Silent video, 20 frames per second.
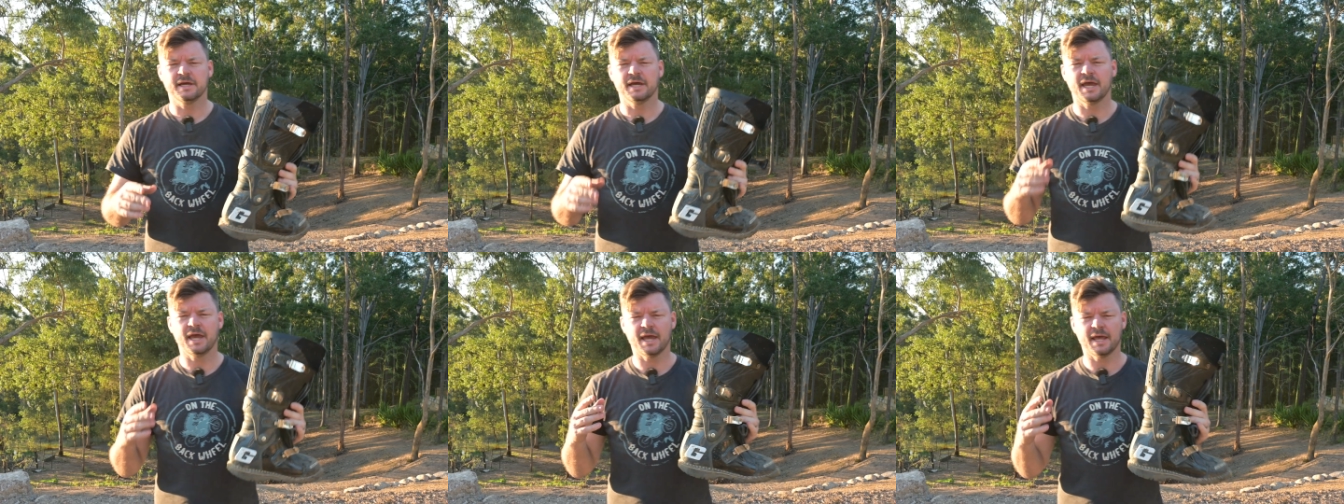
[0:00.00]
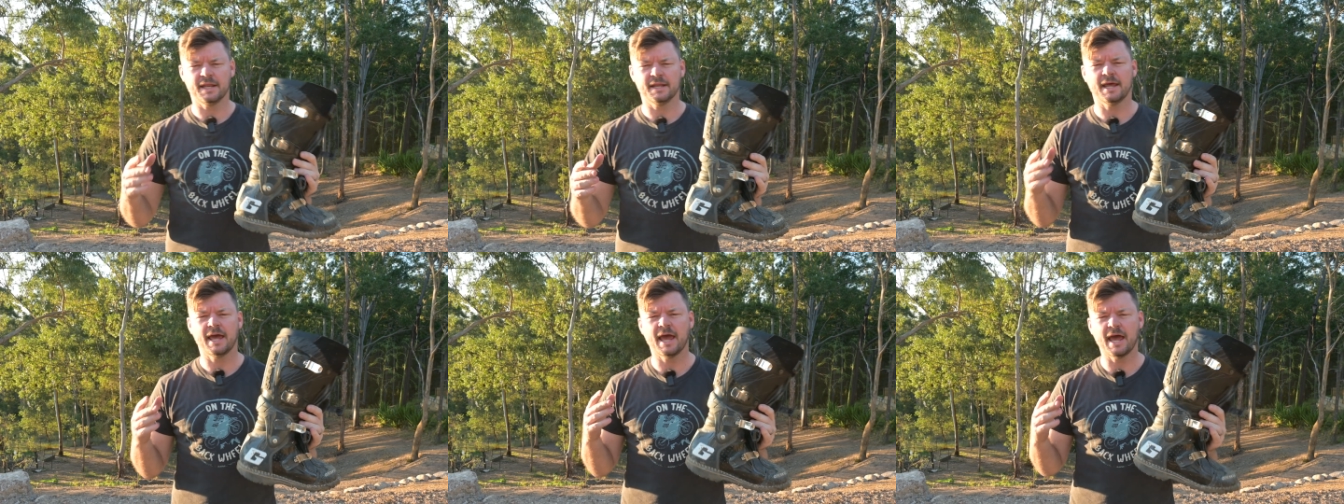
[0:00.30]

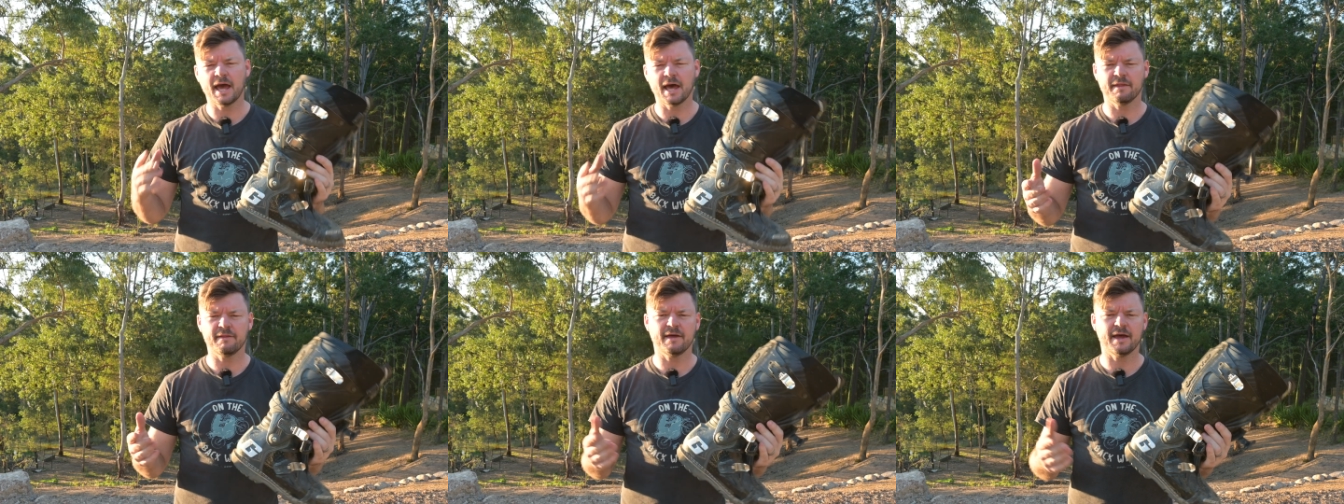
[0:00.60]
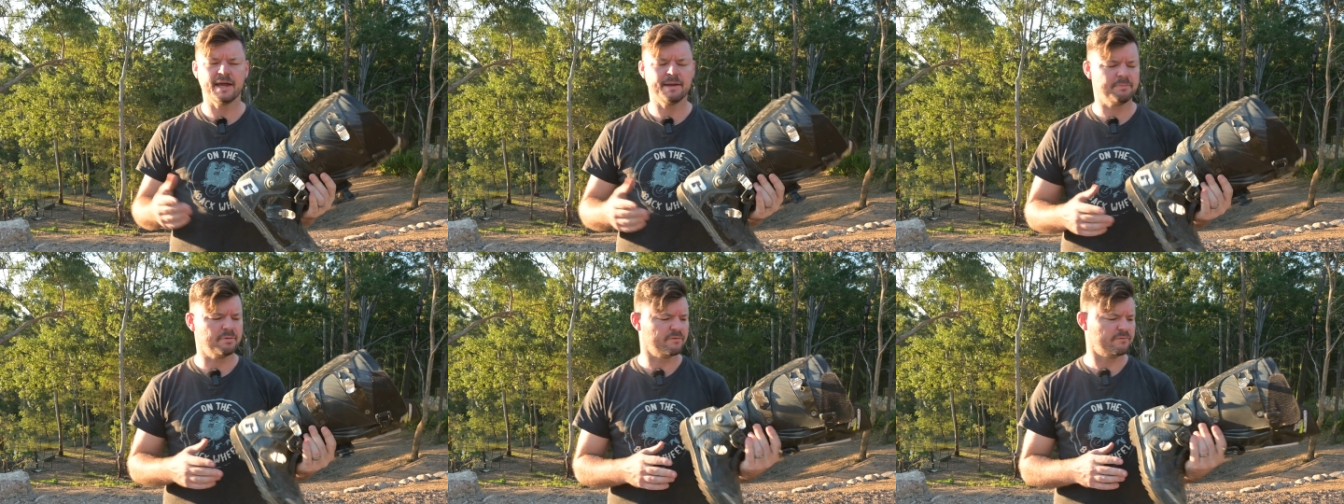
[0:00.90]
and how
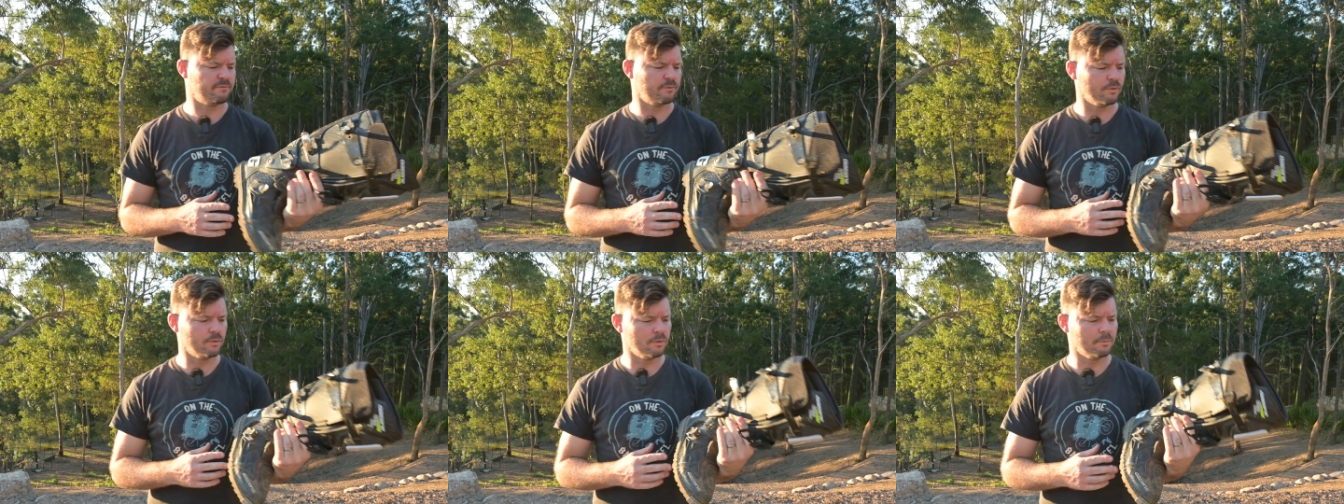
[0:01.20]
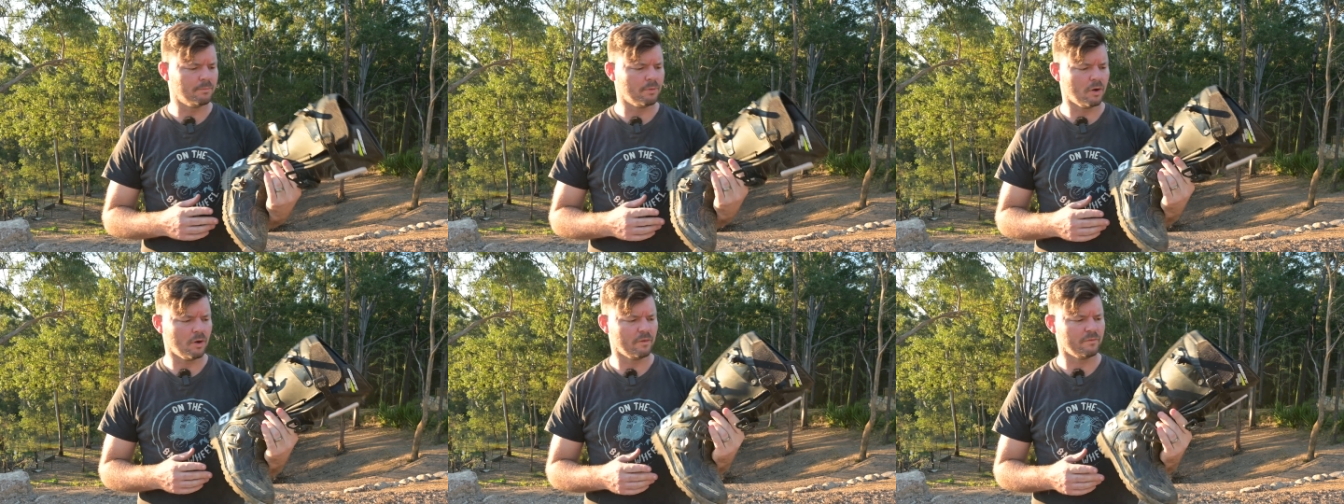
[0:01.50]
they
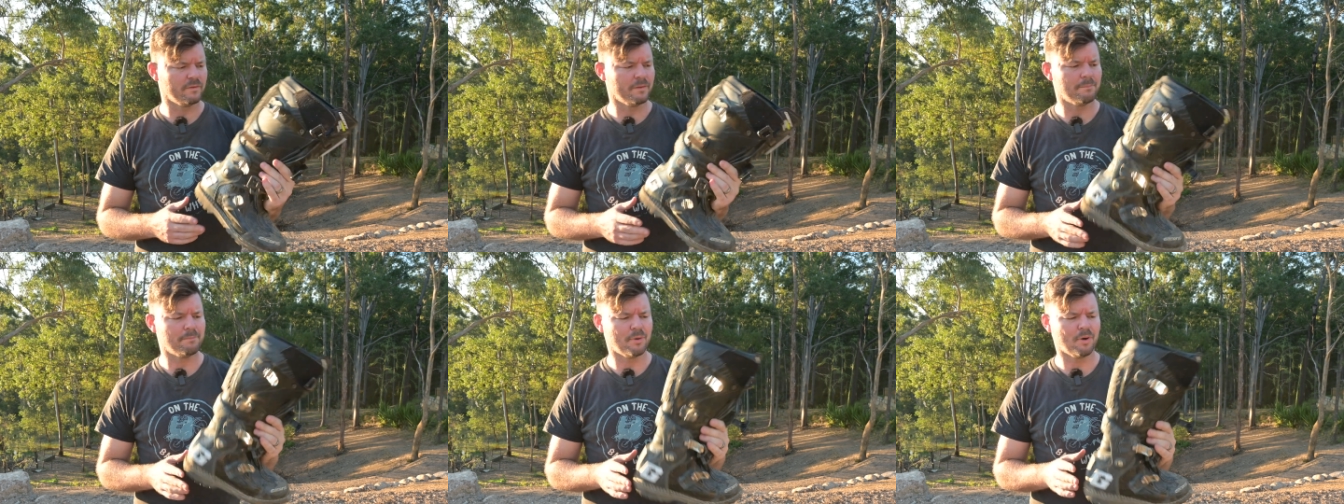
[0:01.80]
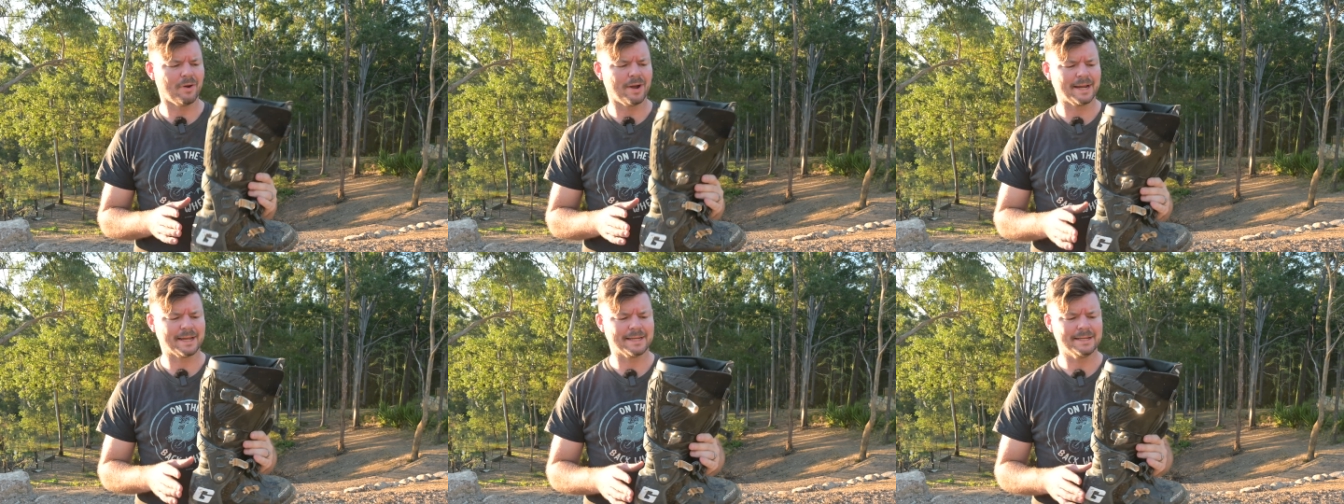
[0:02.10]
perform on the
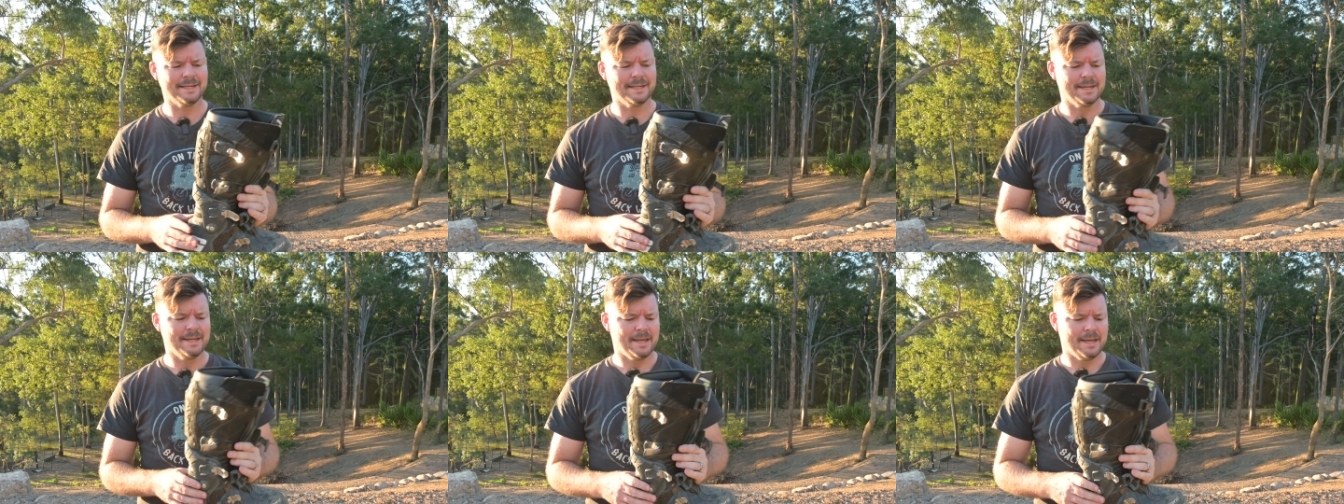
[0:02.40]
bike.